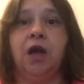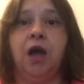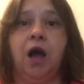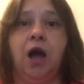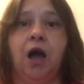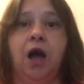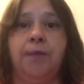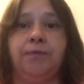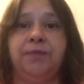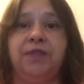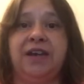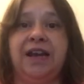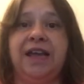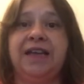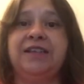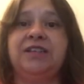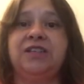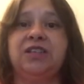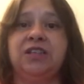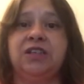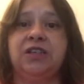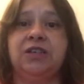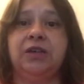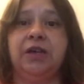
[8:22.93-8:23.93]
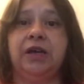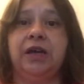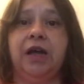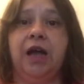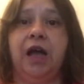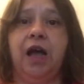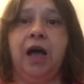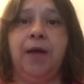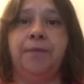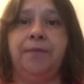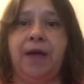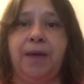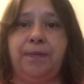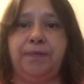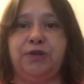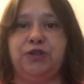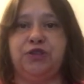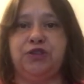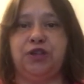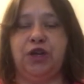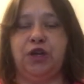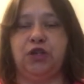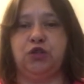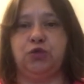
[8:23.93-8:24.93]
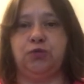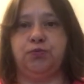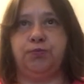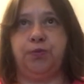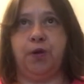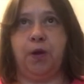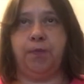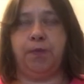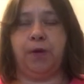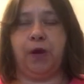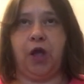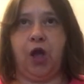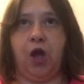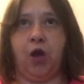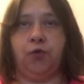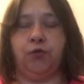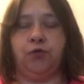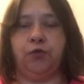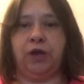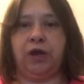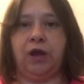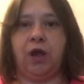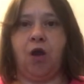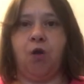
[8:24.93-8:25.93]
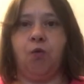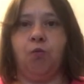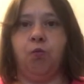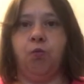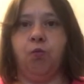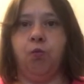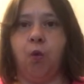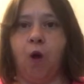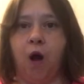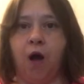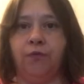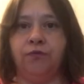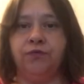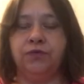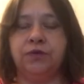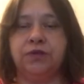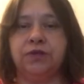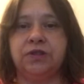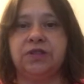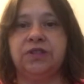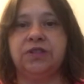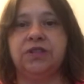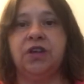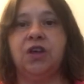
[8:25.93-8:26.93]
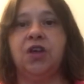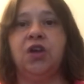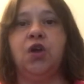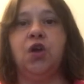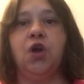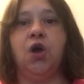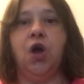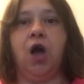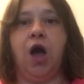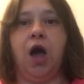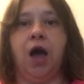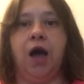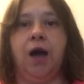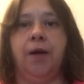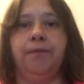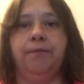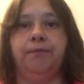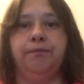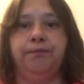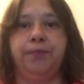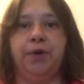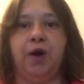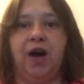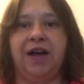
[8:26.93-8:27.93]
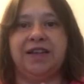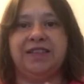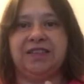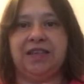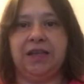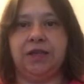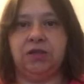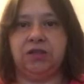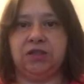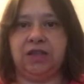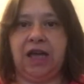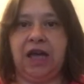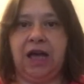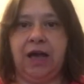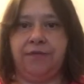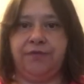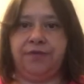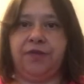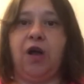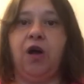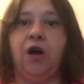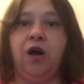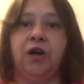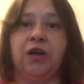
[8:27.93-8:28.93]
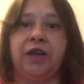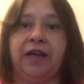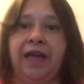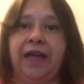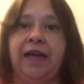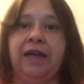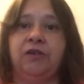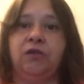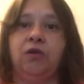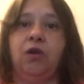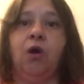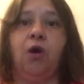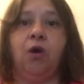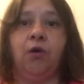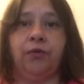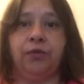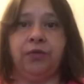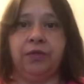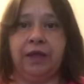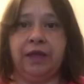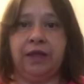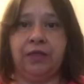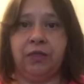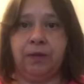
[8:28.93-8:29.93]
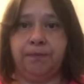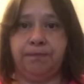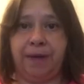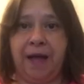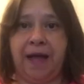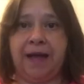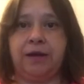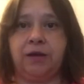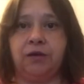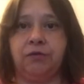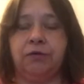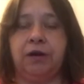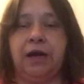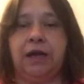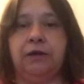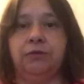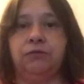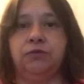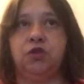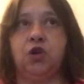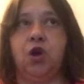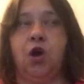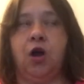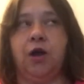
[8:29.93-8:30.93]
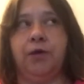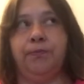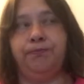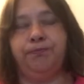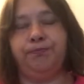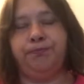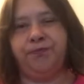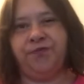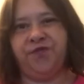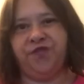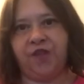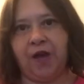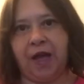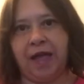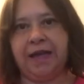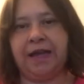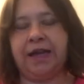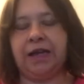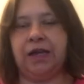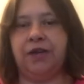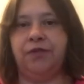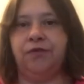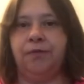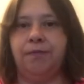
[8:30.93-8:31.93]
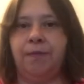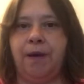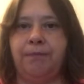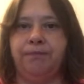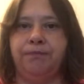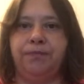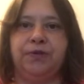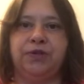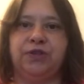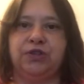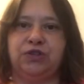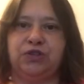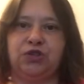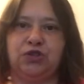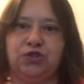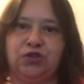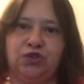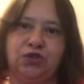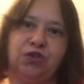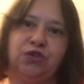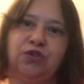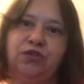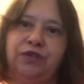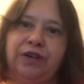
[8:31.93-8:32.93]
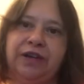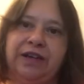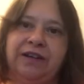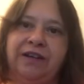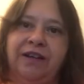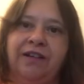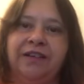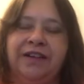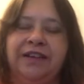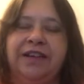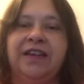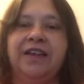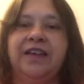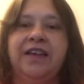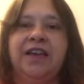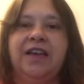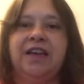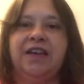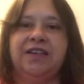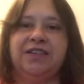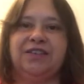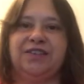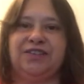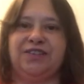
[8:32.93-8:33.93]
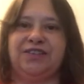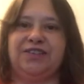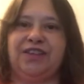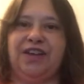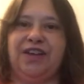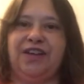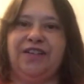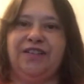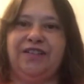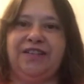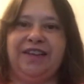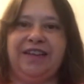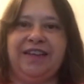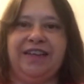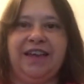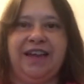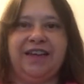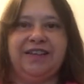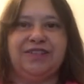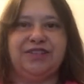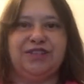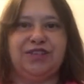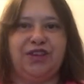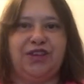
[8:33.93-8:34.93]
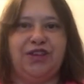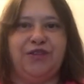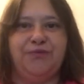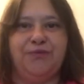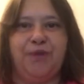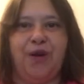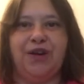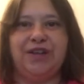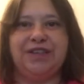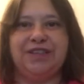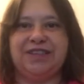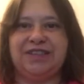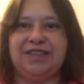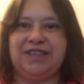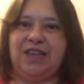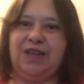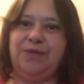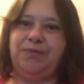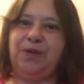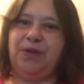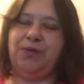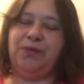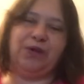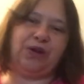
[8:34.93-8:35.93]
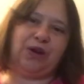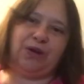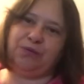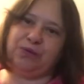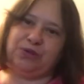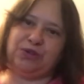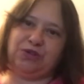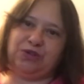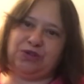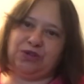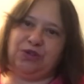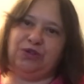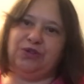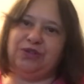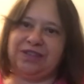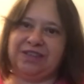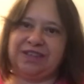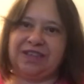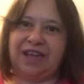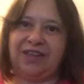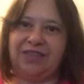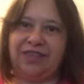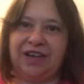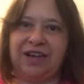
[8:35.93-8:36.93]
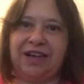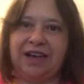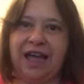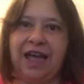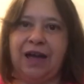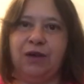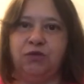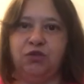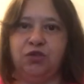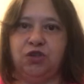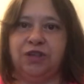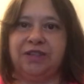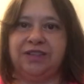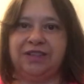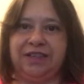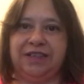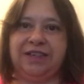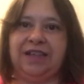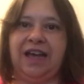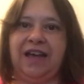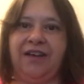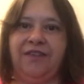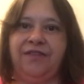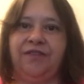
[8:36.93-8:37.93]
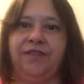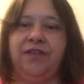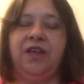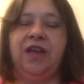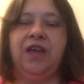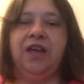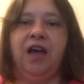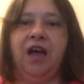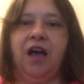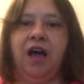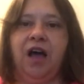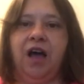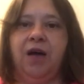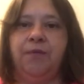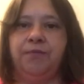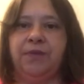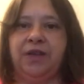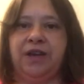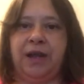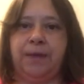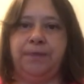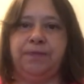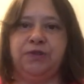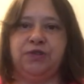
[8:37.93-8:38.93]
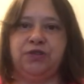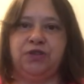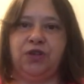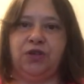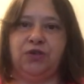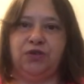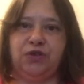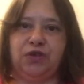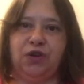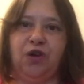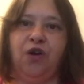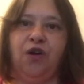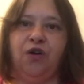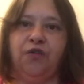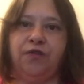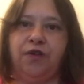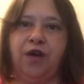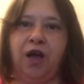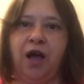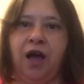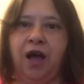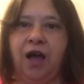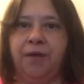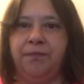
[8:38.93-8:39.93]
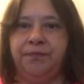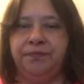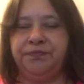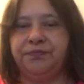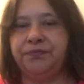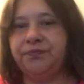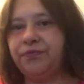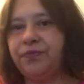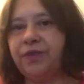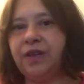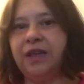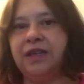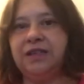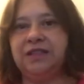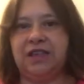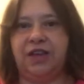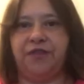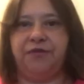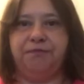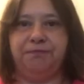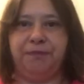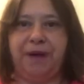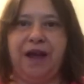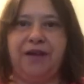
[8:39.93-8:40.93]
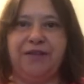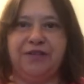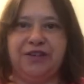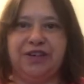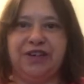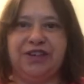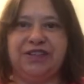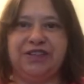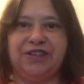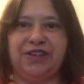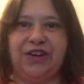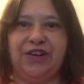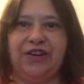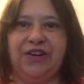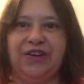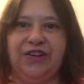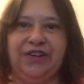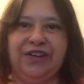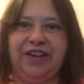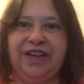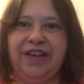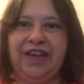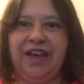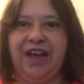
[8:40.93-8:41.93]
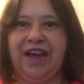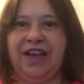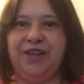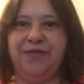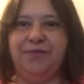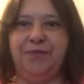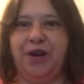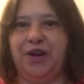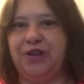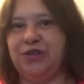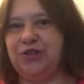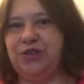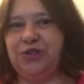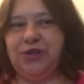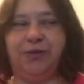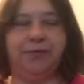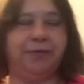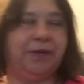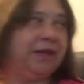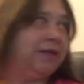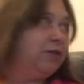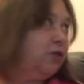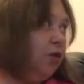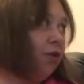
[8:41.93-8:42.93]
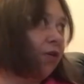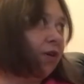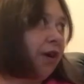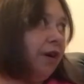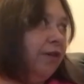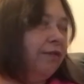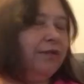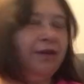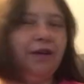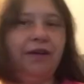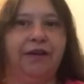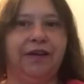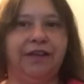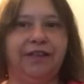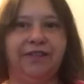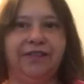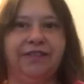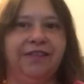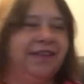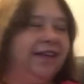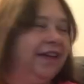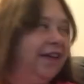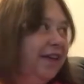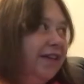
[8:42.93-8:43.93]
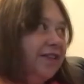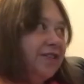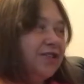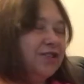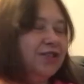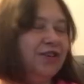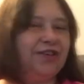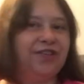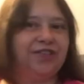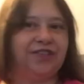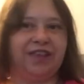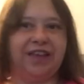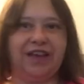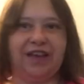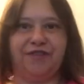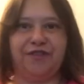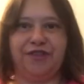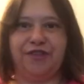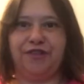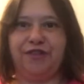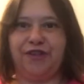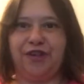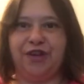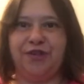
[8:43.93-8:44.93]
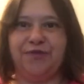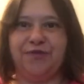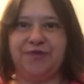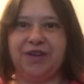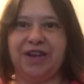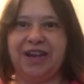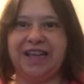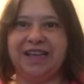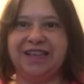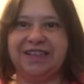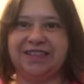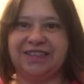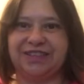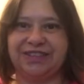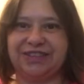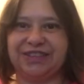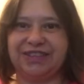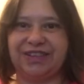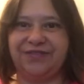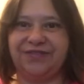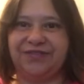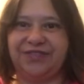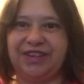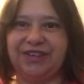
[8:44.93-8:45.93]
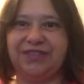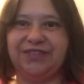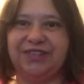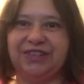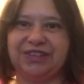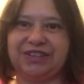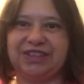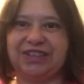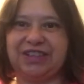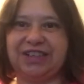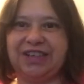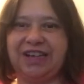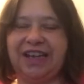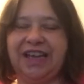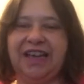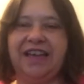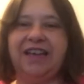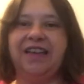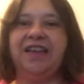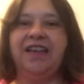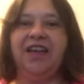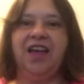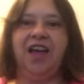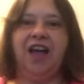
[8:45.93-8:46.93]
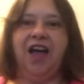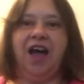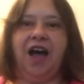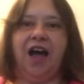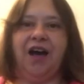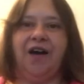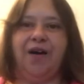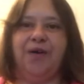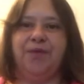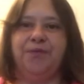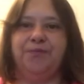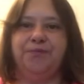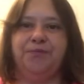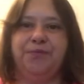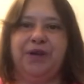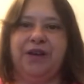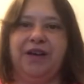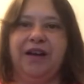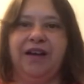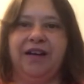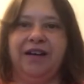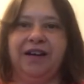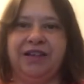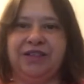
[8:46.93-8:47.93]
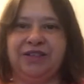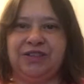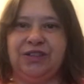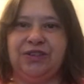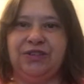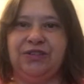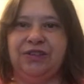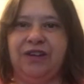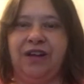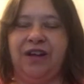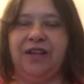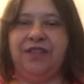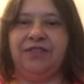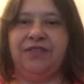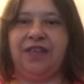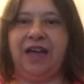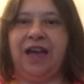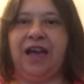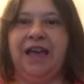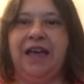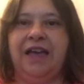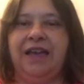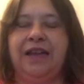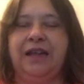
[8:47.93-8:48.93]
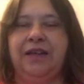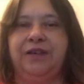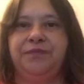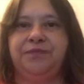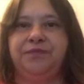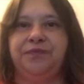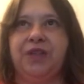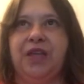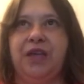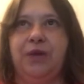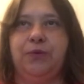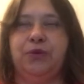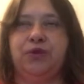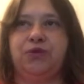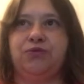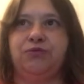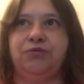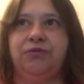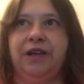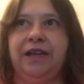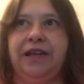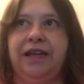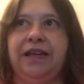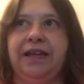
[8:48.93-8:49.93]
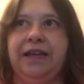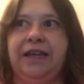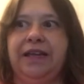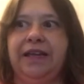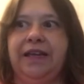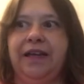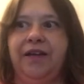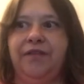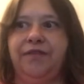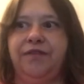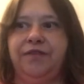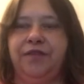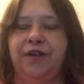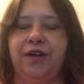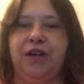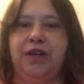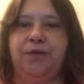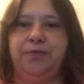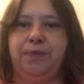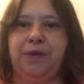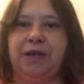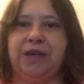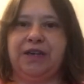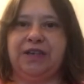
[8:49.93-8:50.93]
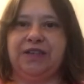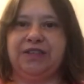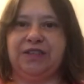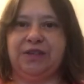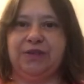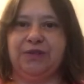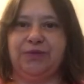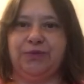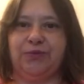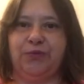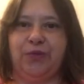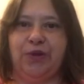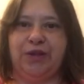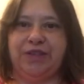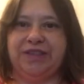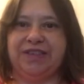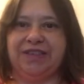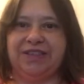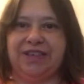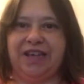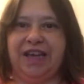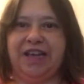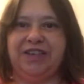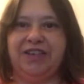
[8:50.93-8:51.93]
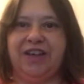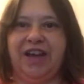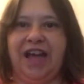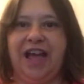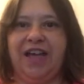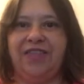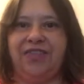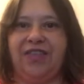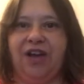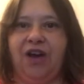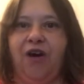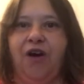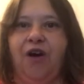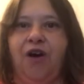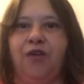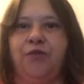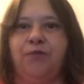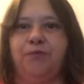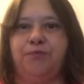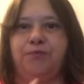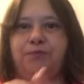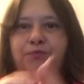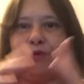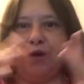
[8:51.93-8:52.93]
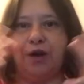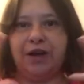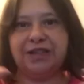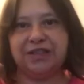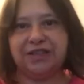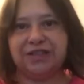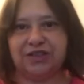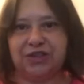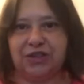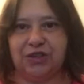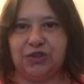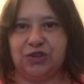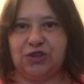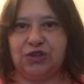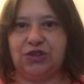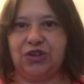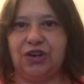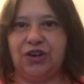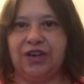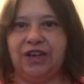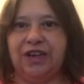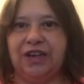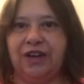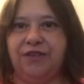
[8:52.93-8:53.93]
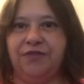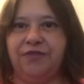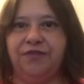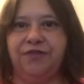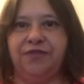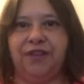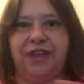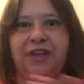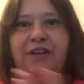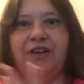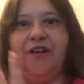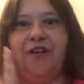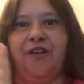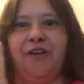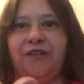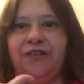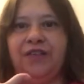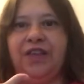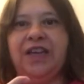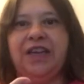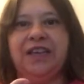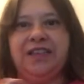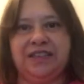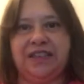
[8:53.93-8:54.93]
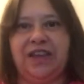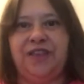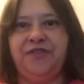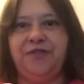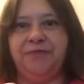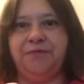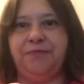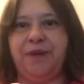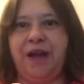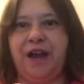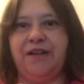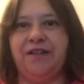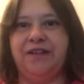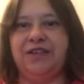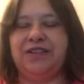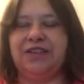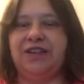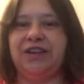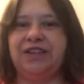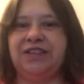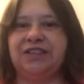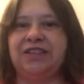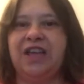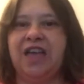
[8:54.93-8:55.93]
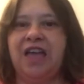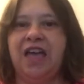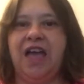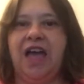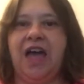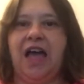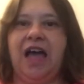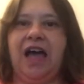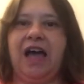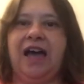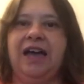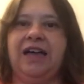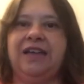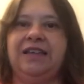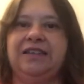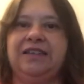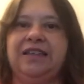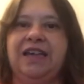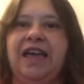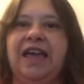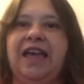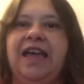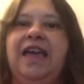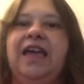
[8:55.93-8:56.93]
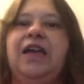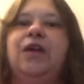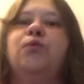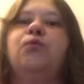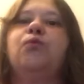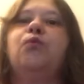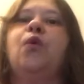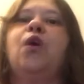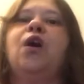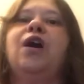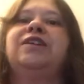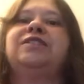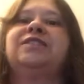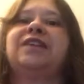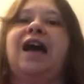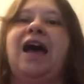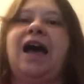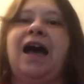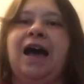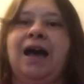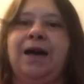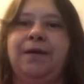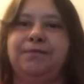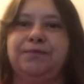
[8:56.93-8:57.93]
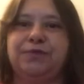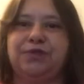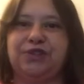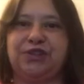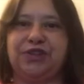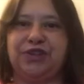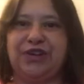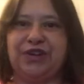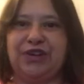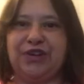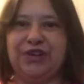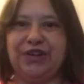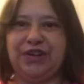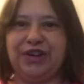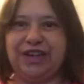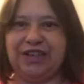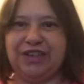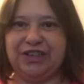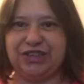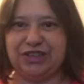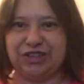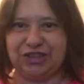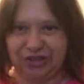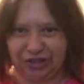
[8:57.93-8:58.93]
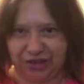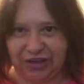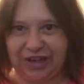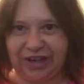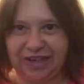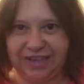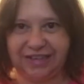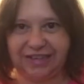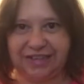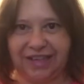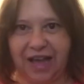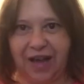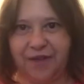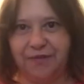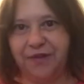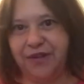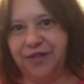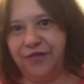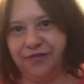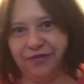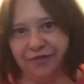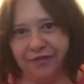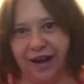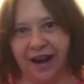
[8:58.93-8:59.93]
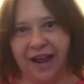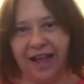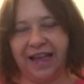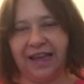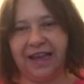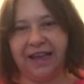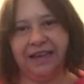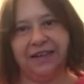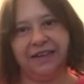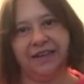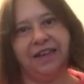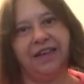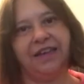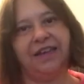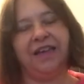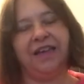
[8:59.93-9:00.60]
The later episodes probably only once, but I tend to have that again on in the background. I vaguely remember the storyline, so yeah, so you might see me when I was doing, say, the lounge. I did have an episode of Death in Paradise on, and you might have saw me sort of going like this sort of thing every few minutes or something watching it. But I do like that, and it was really funny because at one stage I had that on, bright sunshine and everything on Death in Paradise, and it was absolutely chucking it down with rain.